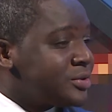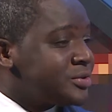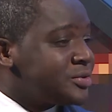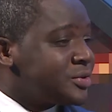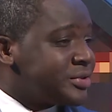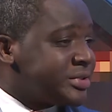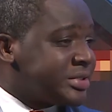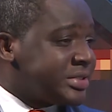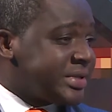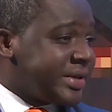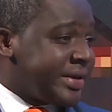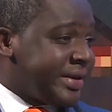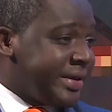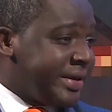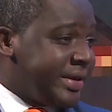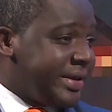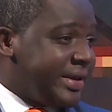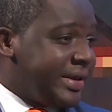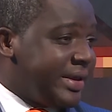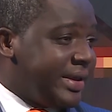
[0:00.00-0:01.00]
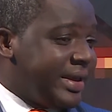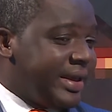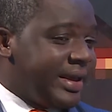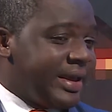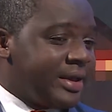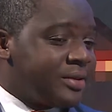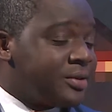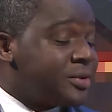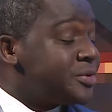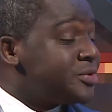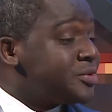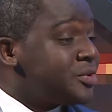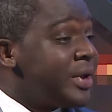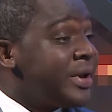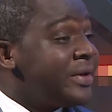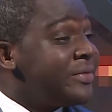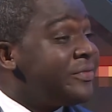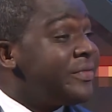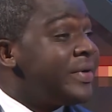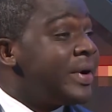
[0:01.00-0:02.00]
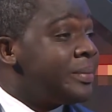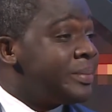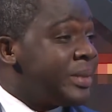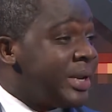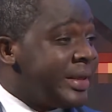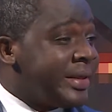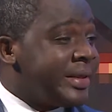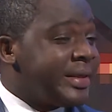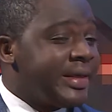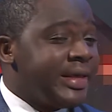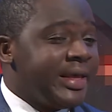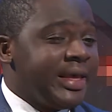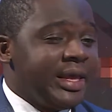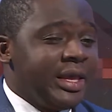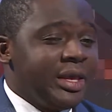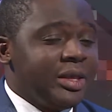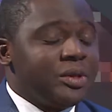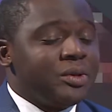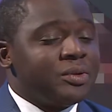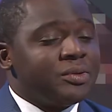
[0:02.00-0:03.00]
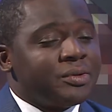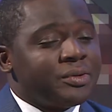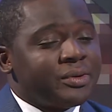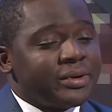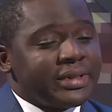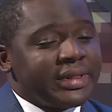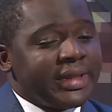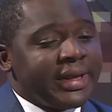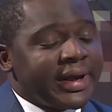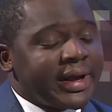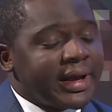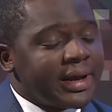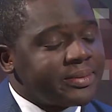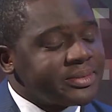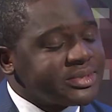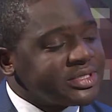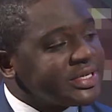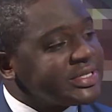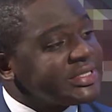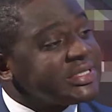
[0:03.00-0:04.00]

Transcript: Osei and also her family. There comes a